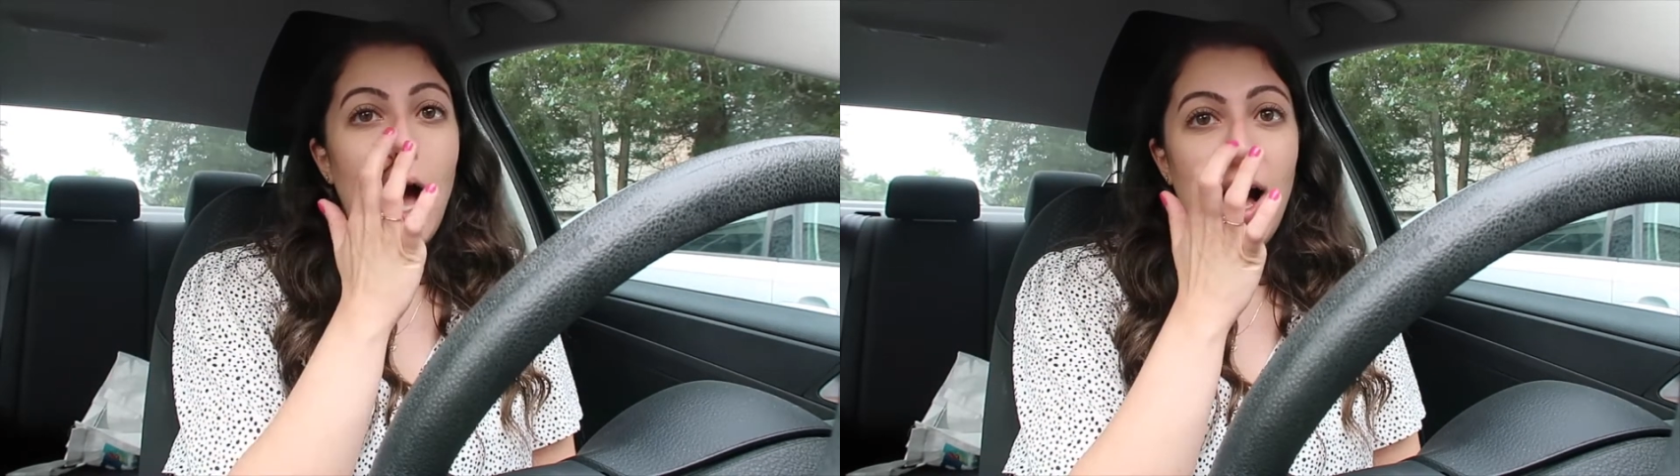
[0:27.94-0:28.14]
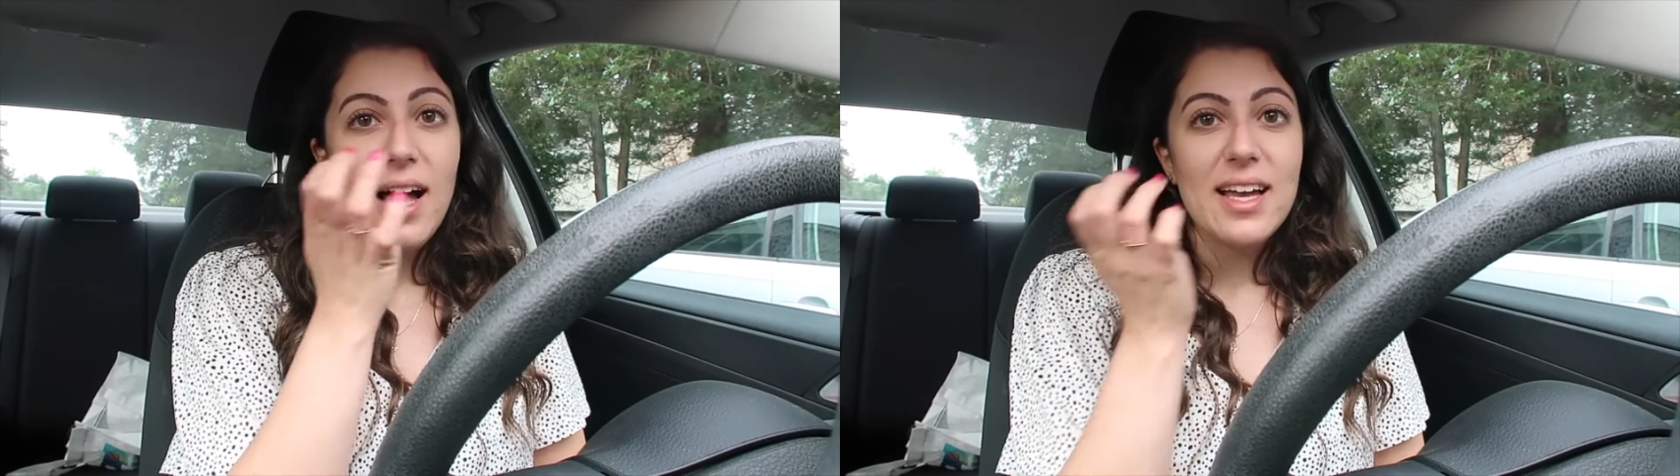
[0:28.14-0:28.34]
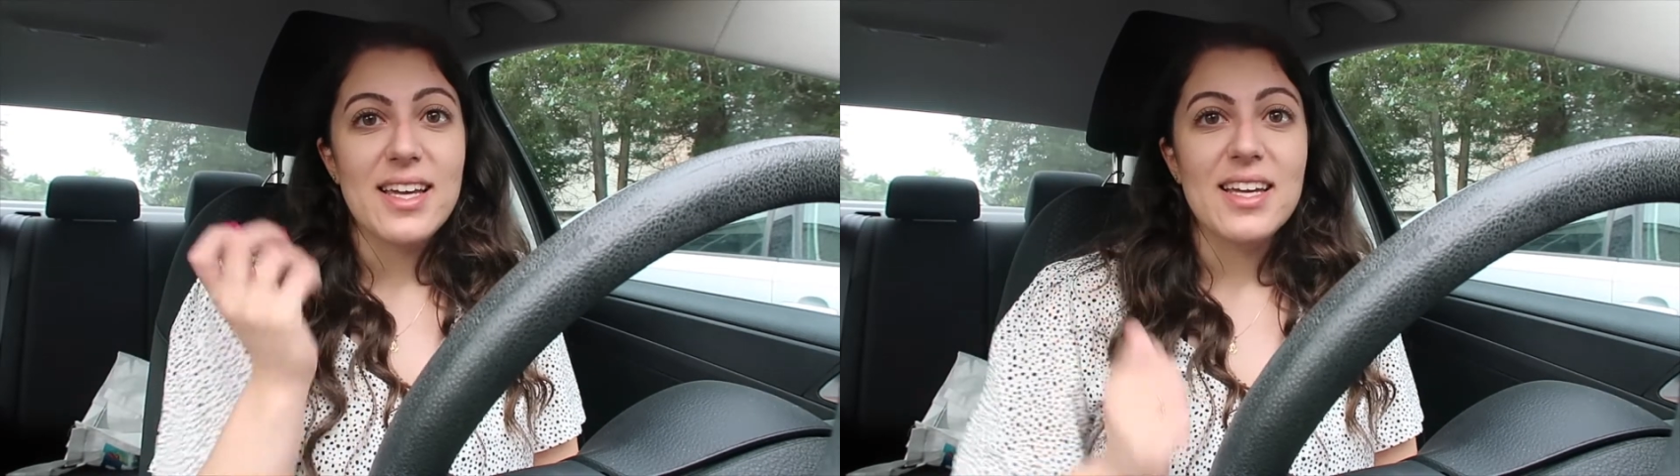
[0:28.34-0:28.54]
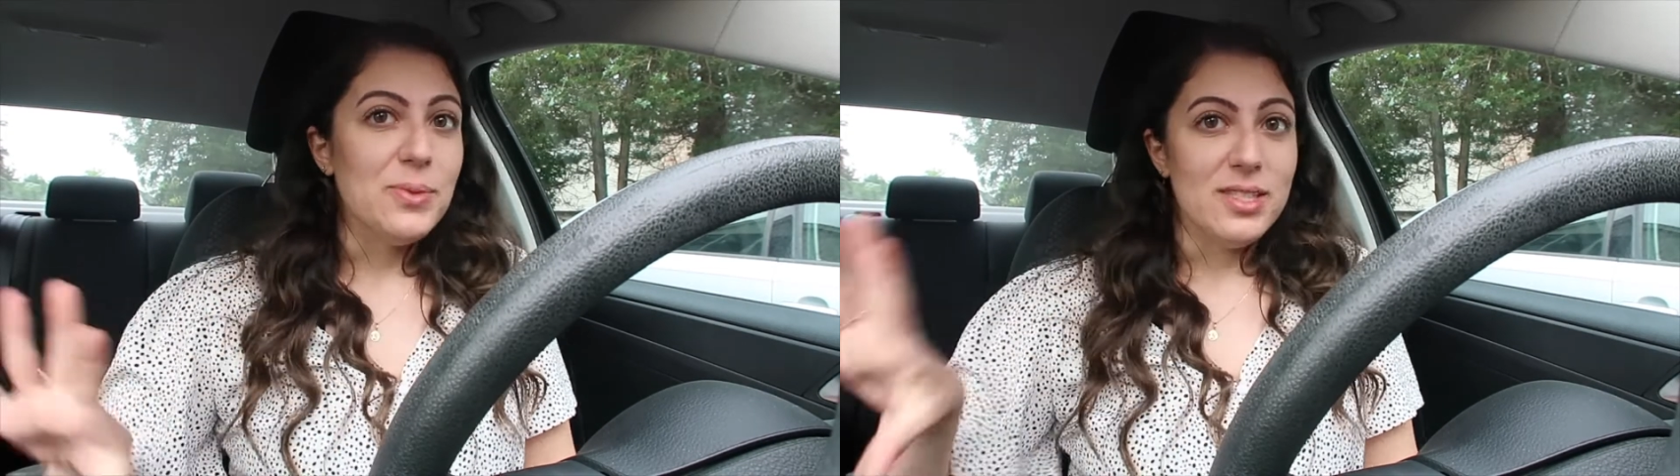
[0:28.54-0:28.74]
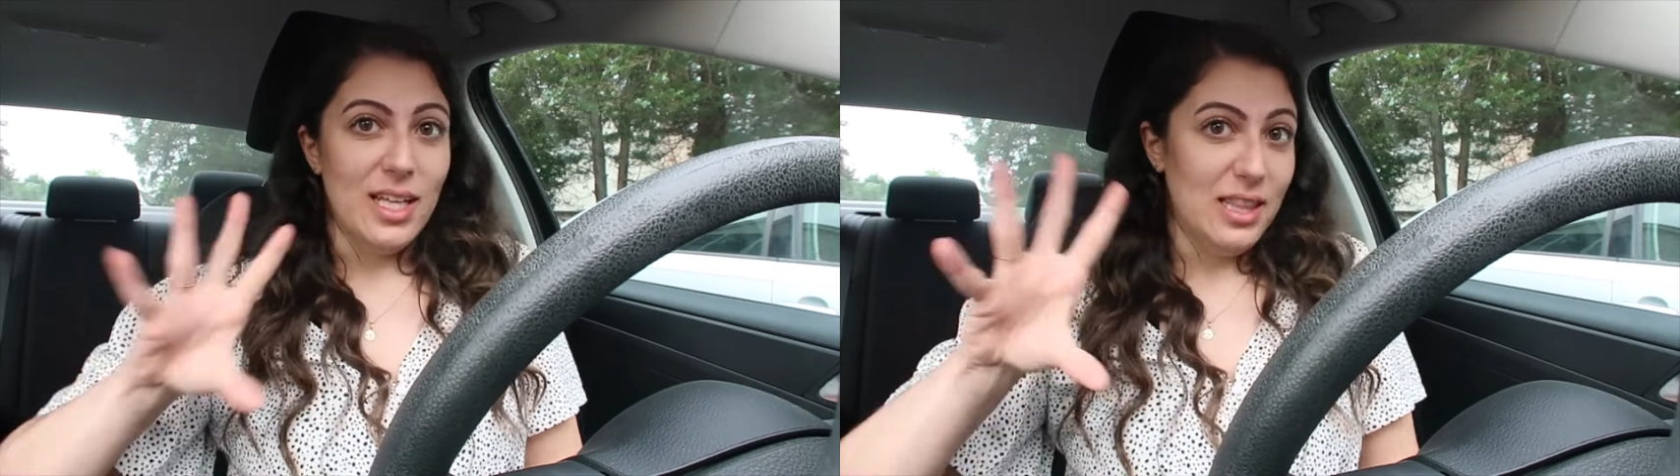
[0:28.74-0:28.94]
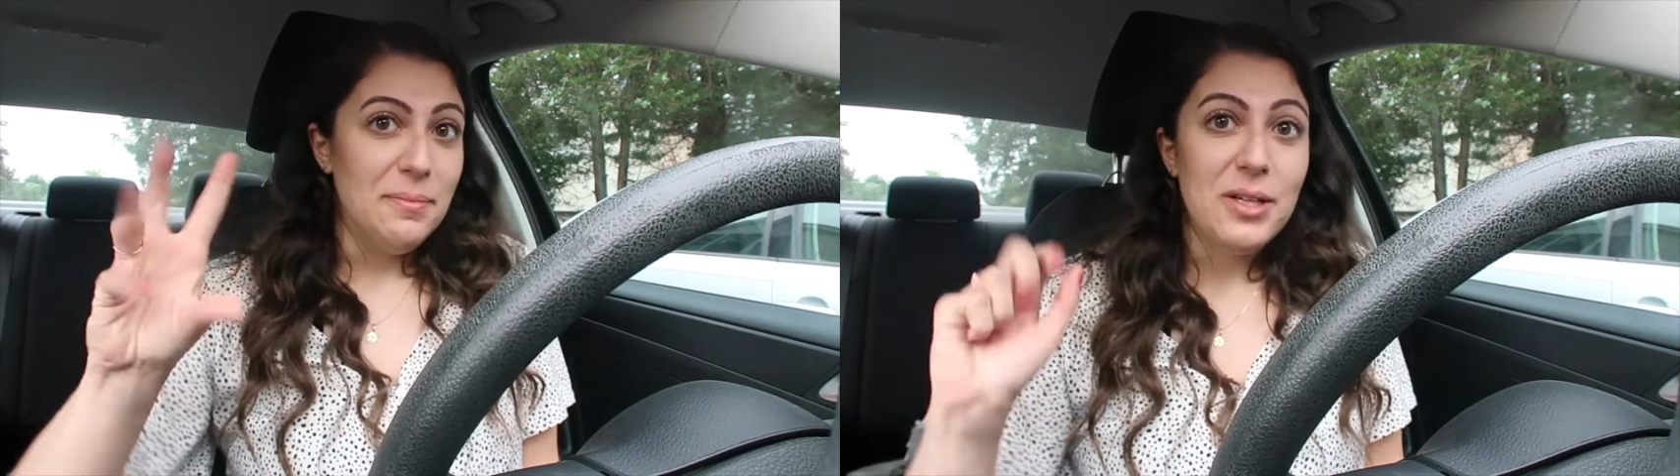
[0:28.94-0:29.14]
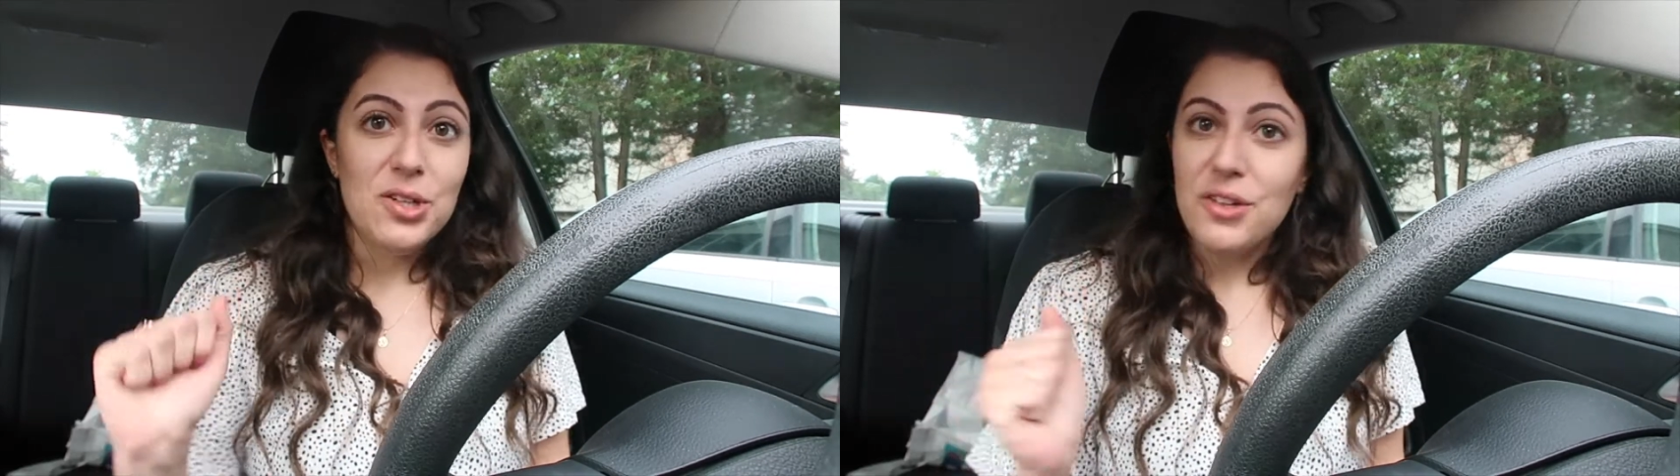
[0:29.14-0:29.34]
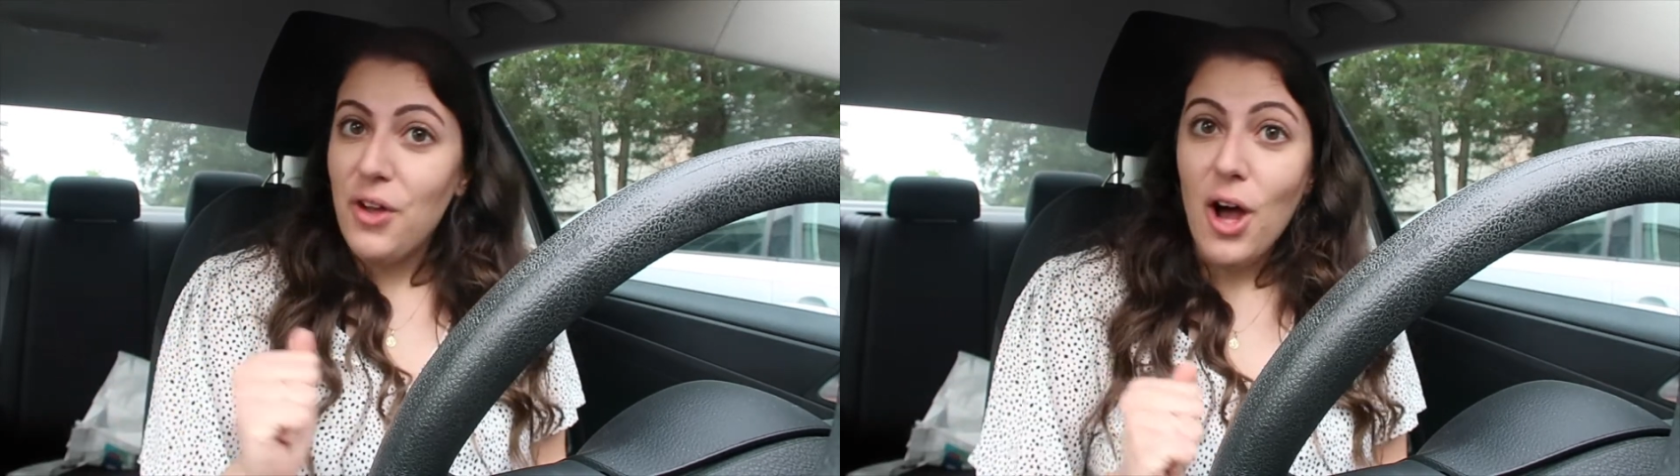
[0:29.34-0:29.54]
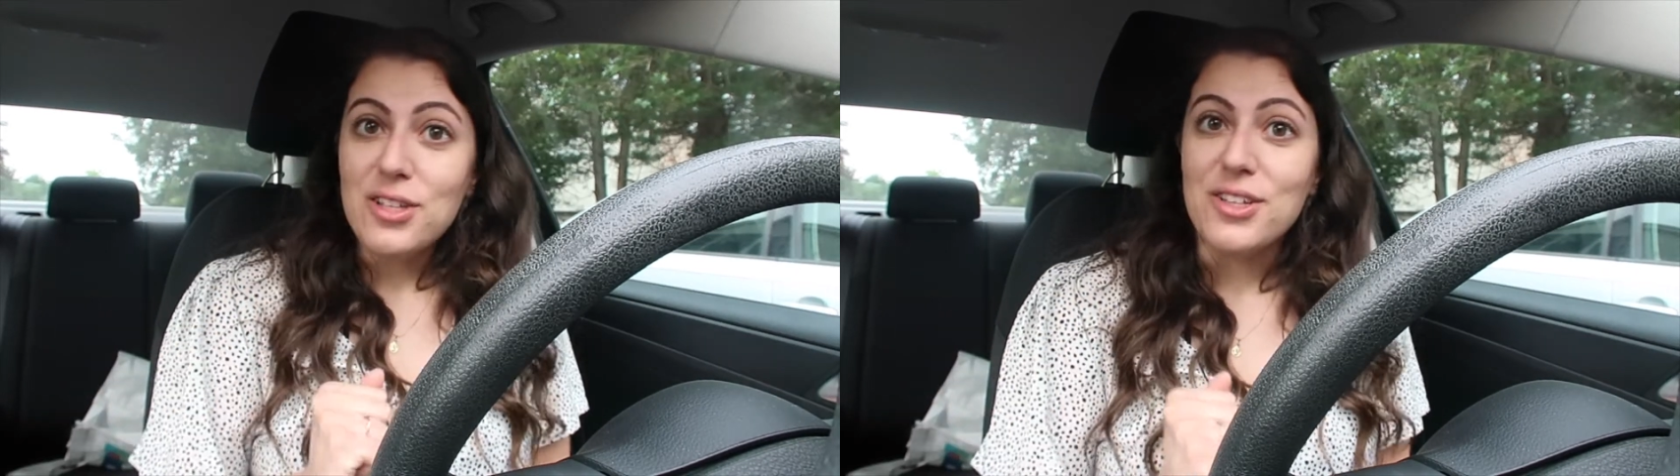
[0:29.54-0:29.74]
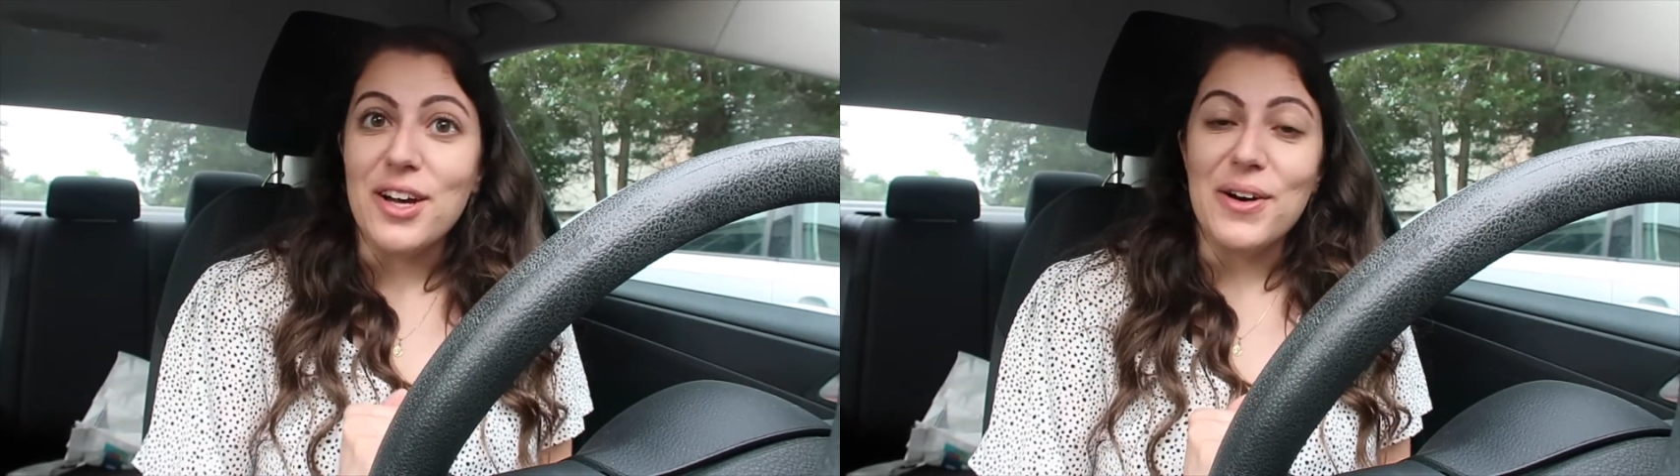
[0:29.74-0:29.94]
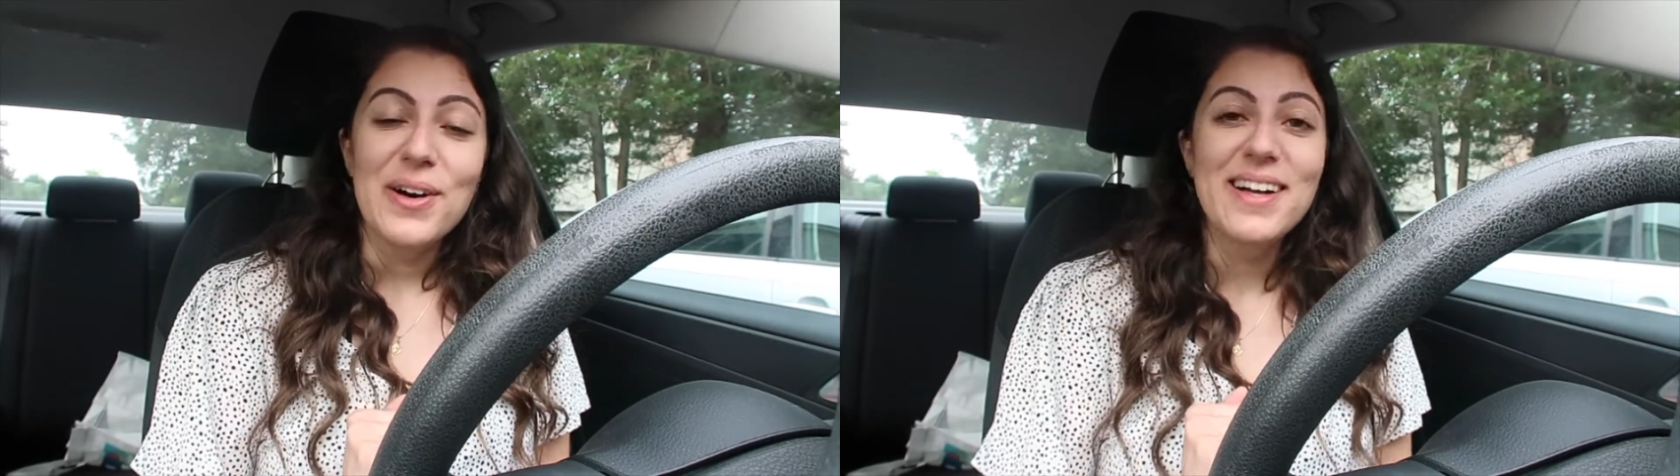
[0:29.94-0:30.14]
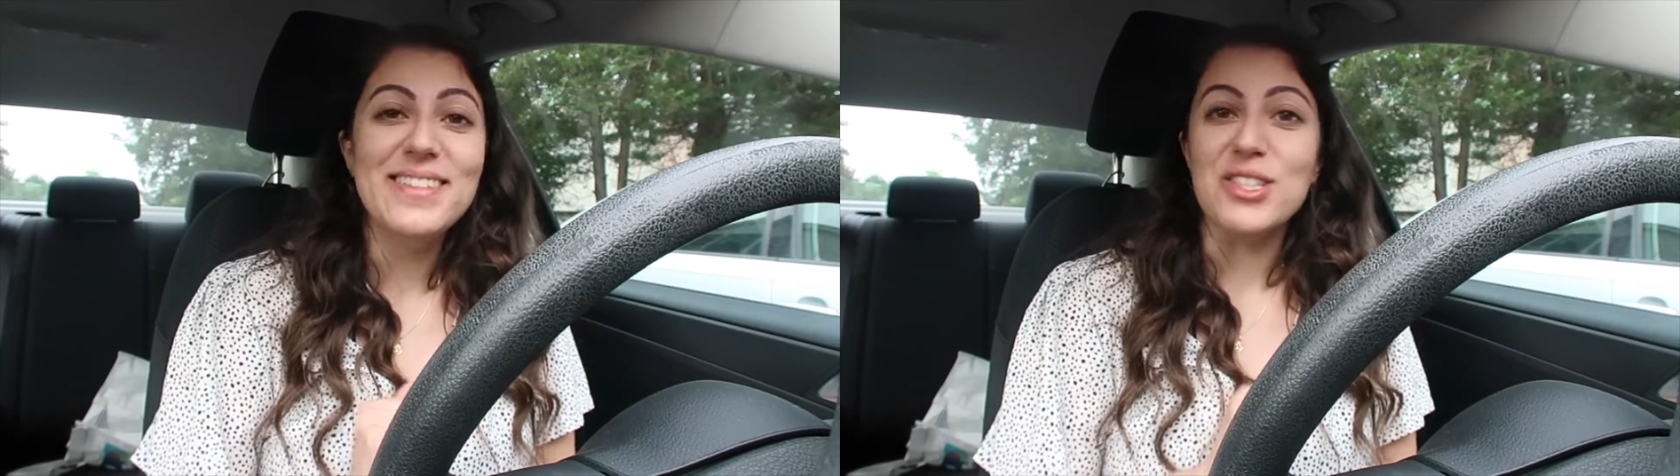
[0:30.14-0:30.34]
I was in the middle of Costco